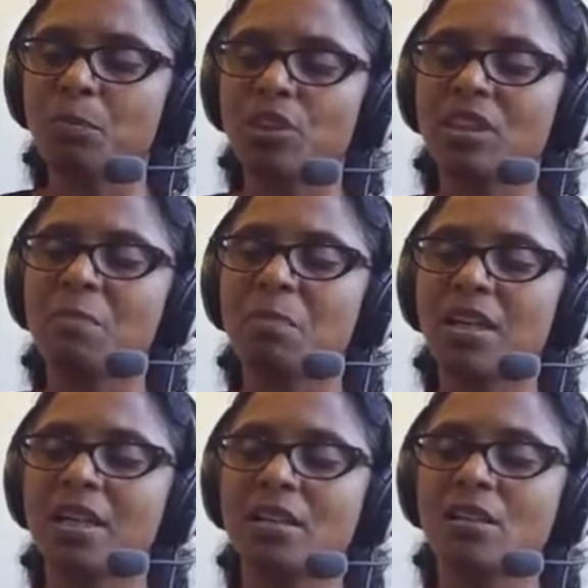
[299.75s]
put the
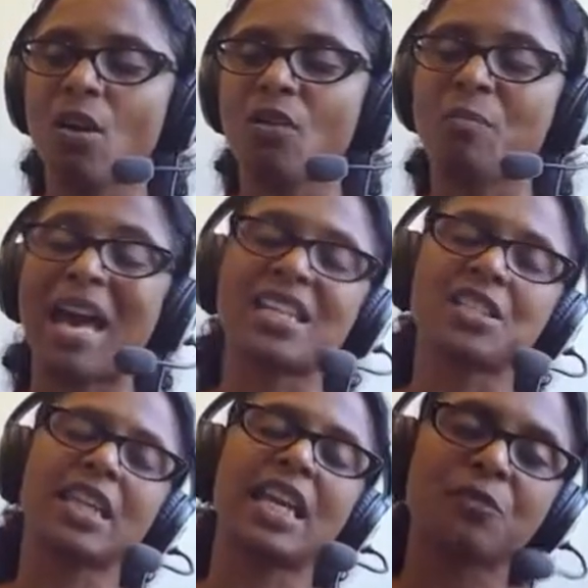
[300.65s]
burden of
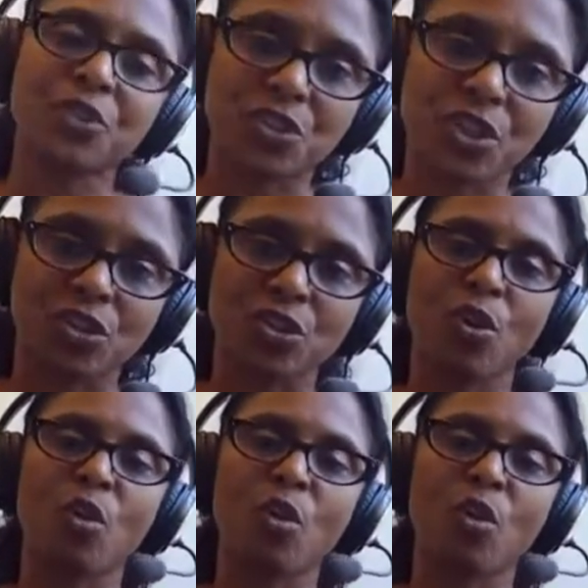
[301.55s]
managing infrastructure